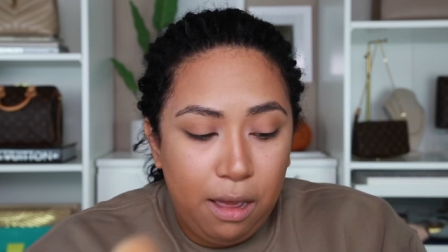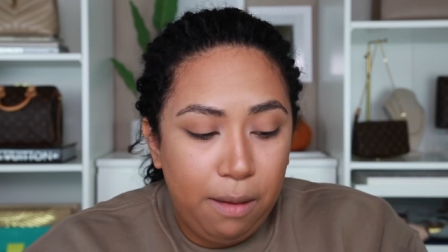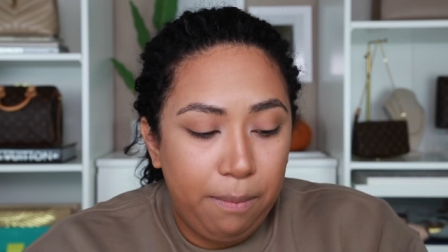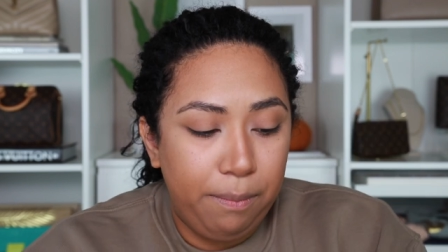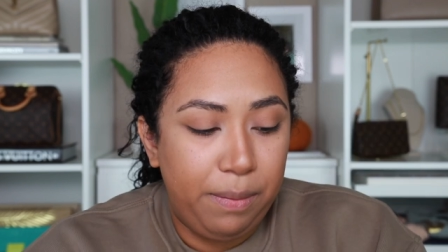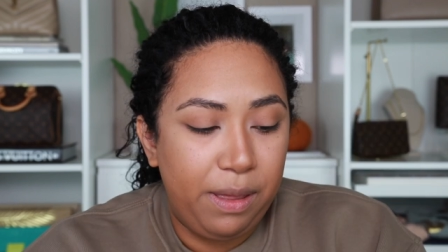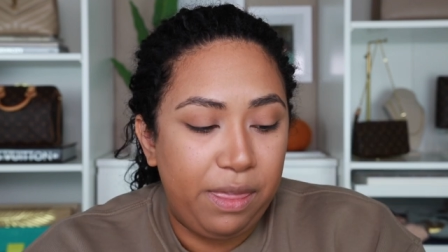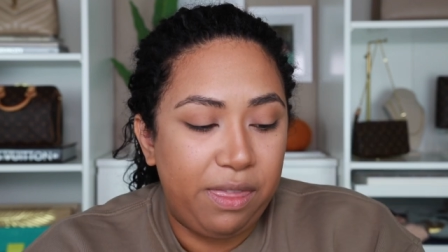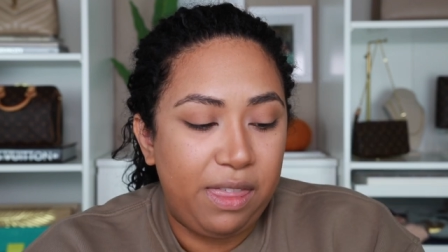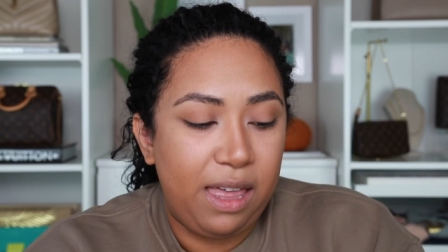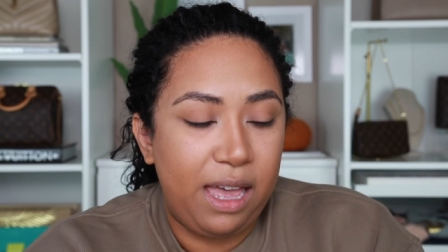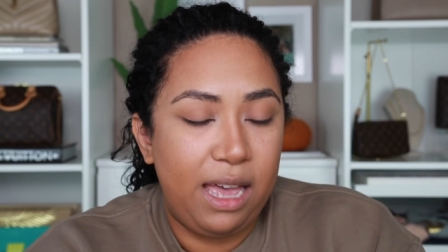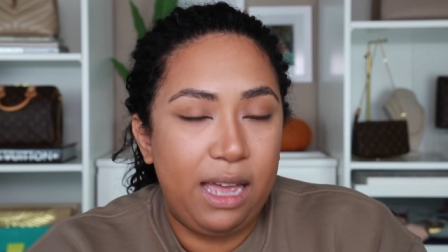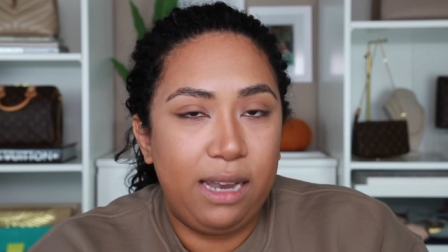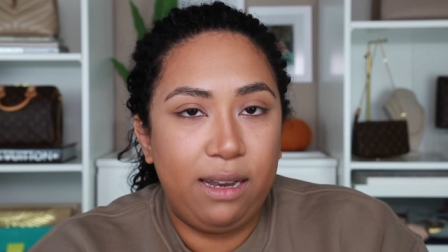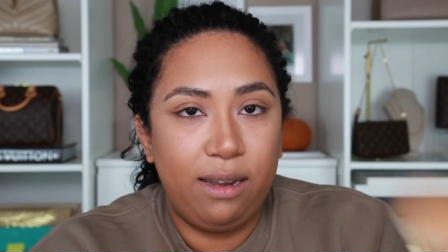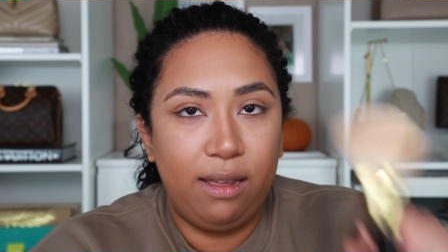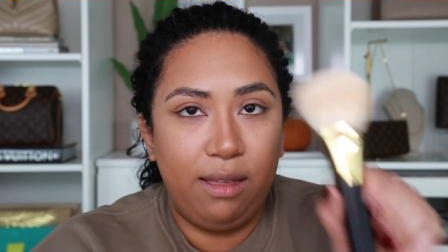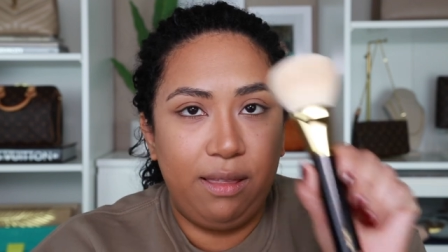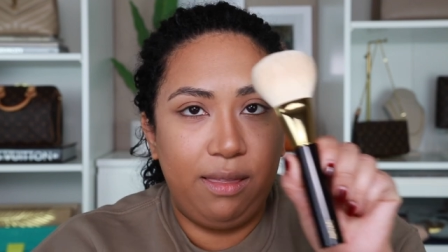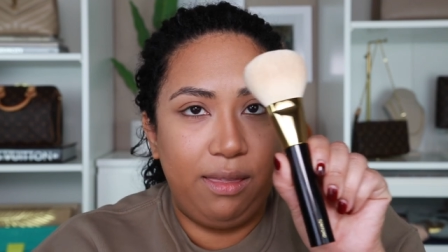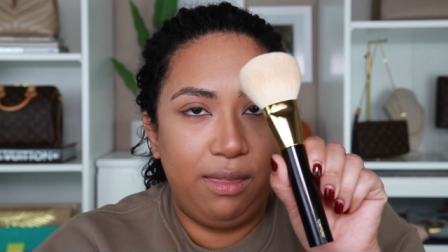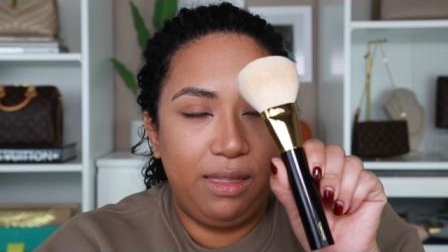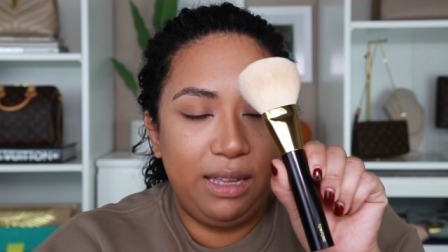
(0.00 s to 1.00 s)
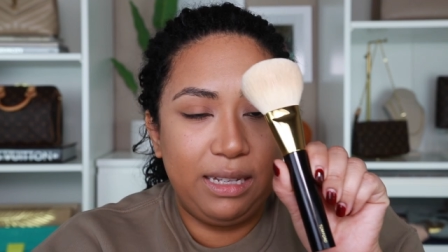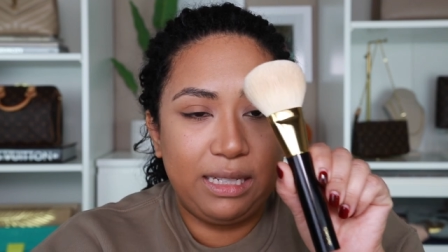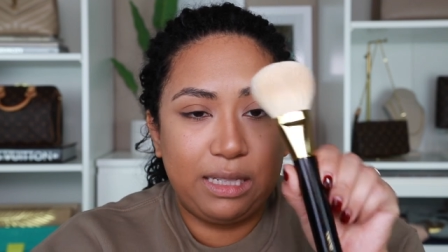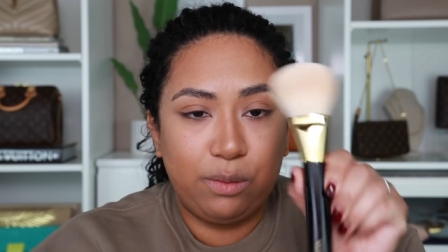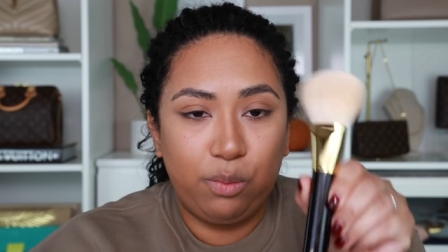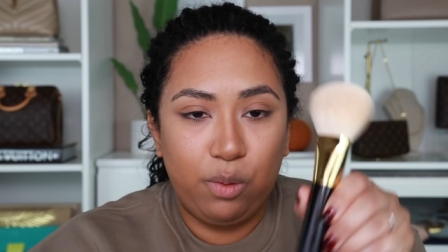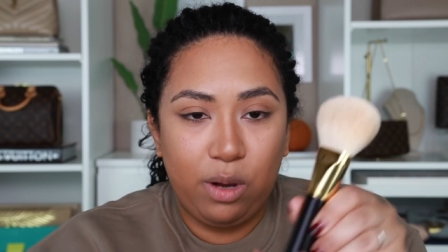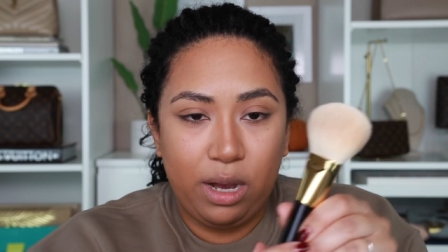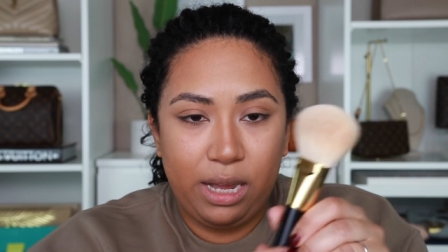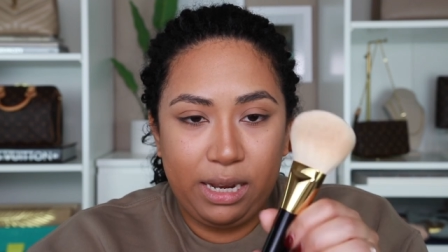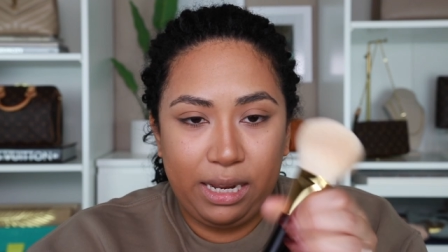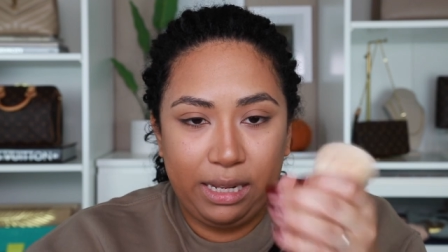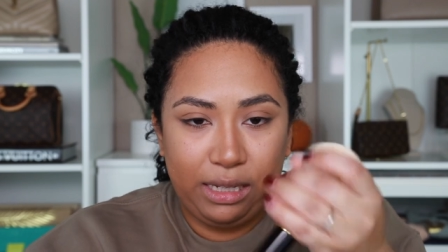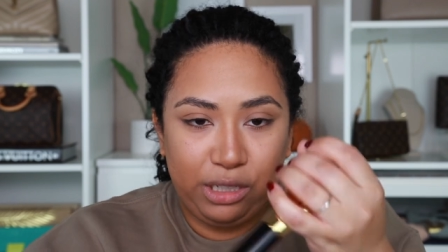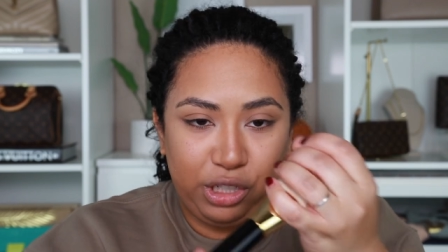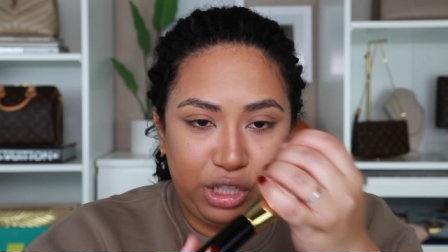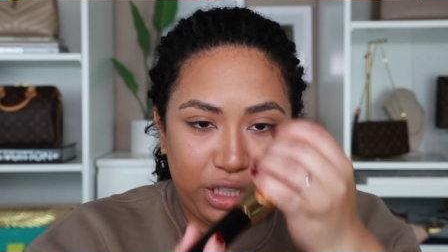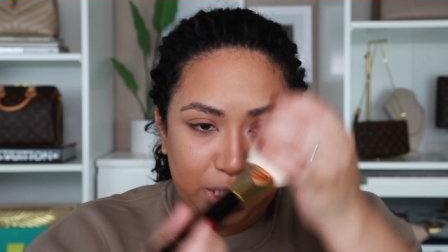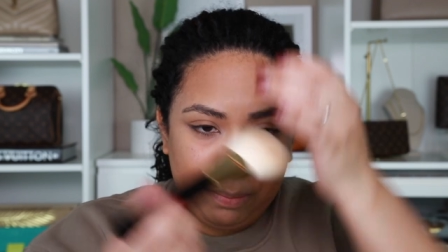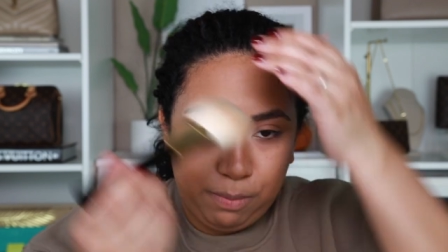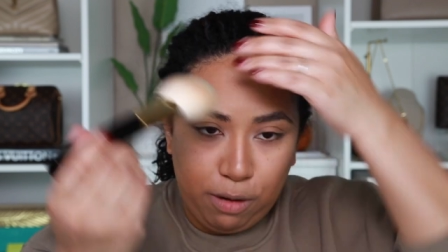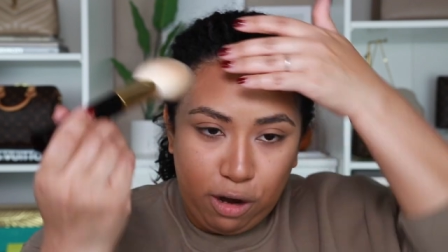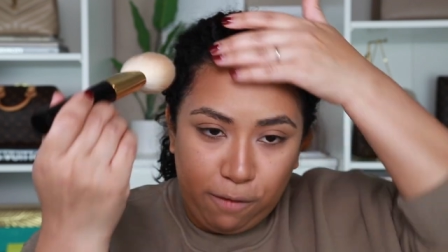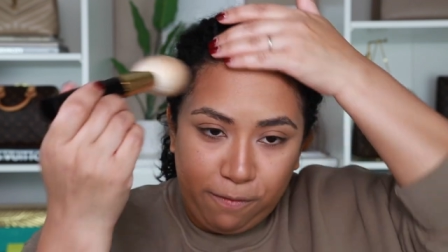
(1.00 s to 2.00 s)
but then this one is
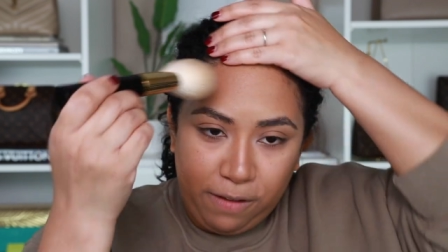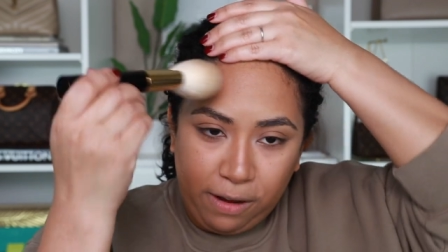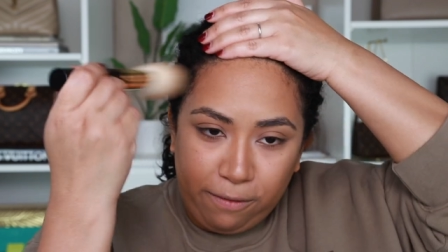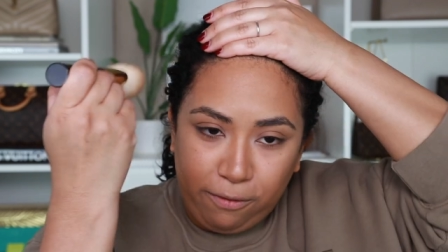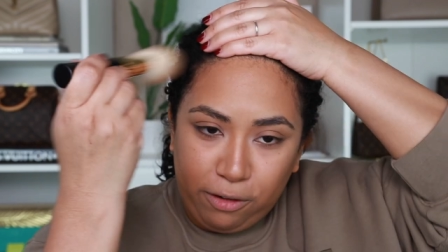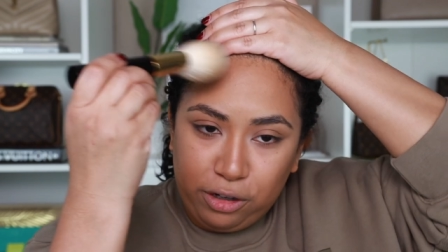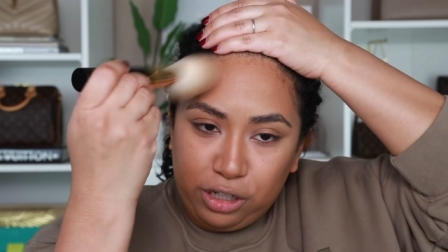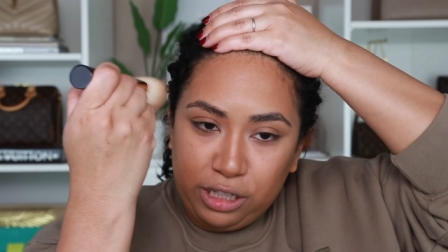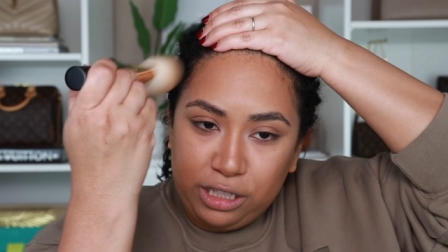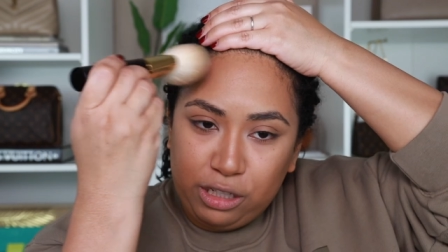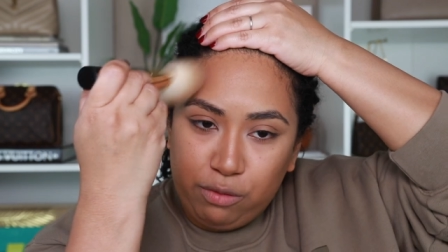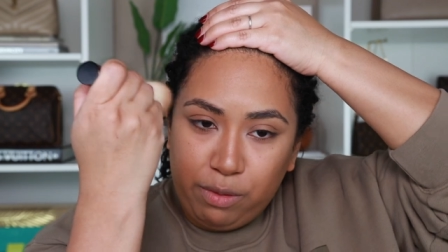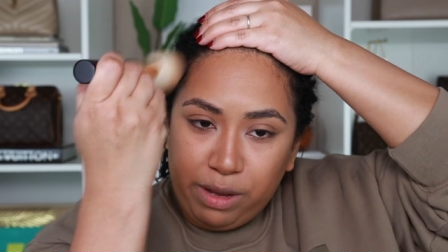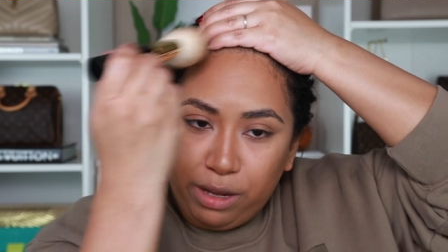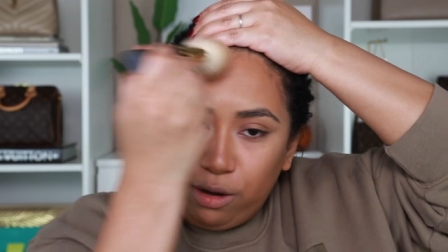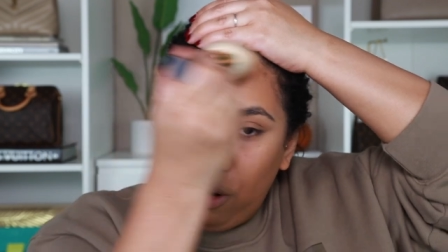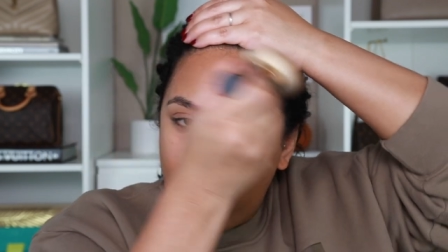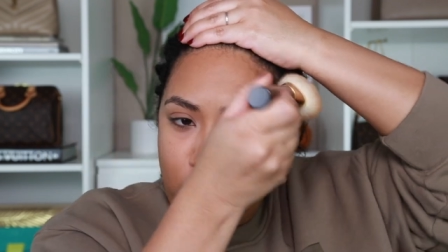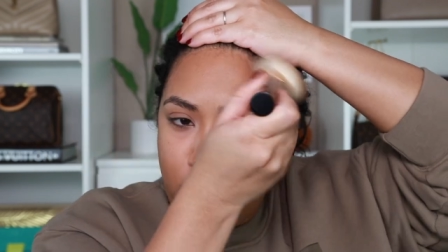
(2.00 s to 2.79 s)
just perfect for just doing it